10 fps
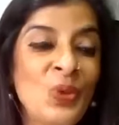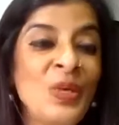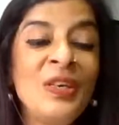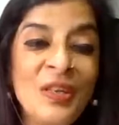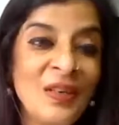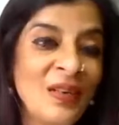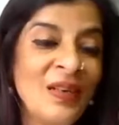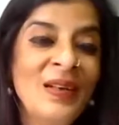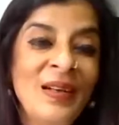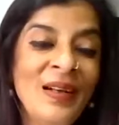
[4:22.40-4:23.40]
to
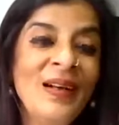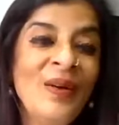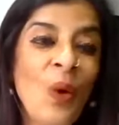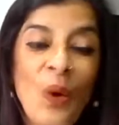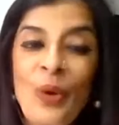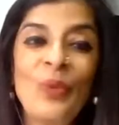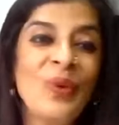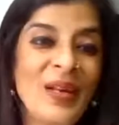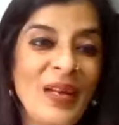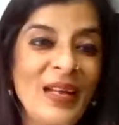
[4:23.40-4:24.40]
hear all
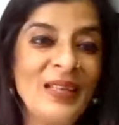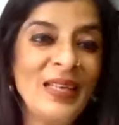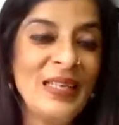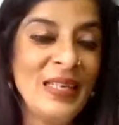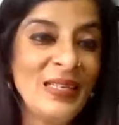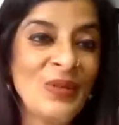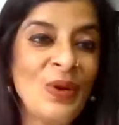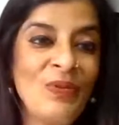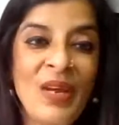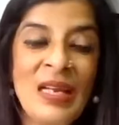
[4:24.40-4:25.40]
over again that he's
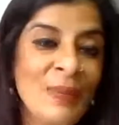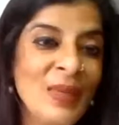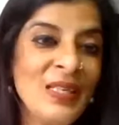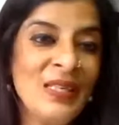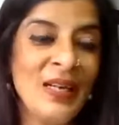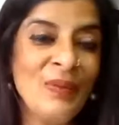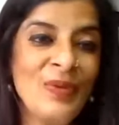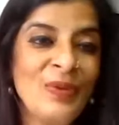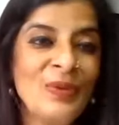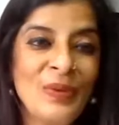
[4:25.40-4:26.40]
got very limited
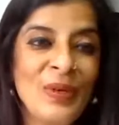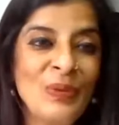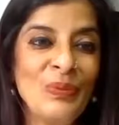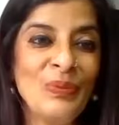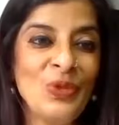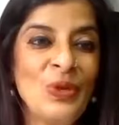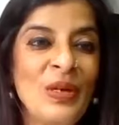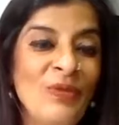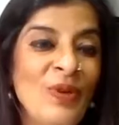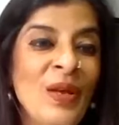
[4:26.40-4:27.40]
time to
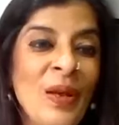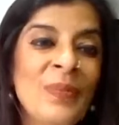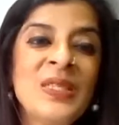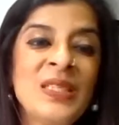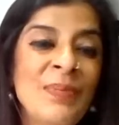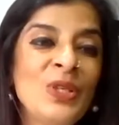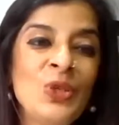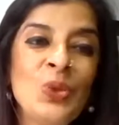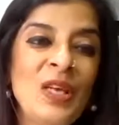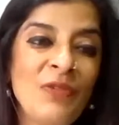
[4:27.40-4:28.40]
live, must have been
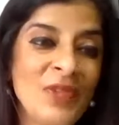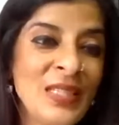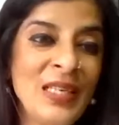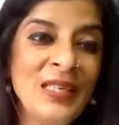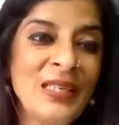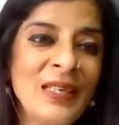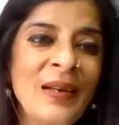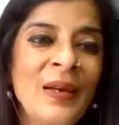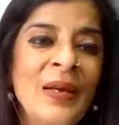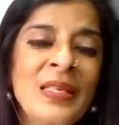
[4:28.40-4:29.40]
so devastating.
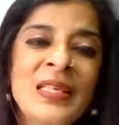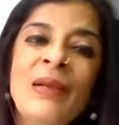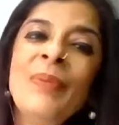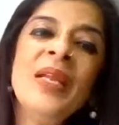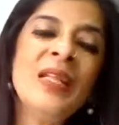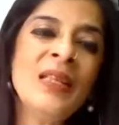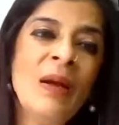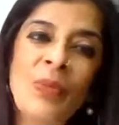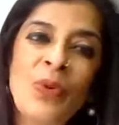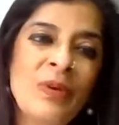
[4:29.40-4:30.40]
Tell me,
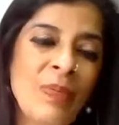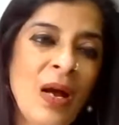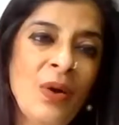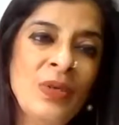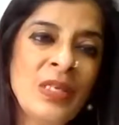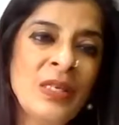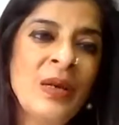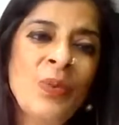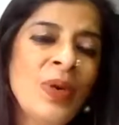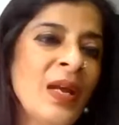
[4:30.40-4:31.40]
Anita, more about
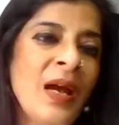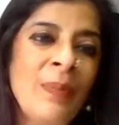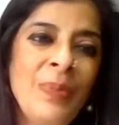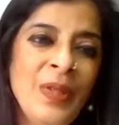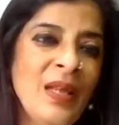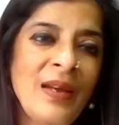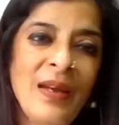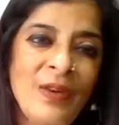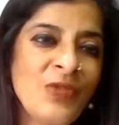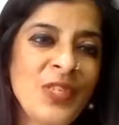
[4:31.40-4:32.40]
what happened
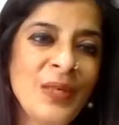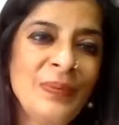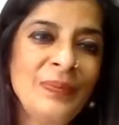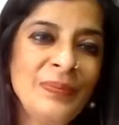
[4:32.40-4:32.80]
thereafter.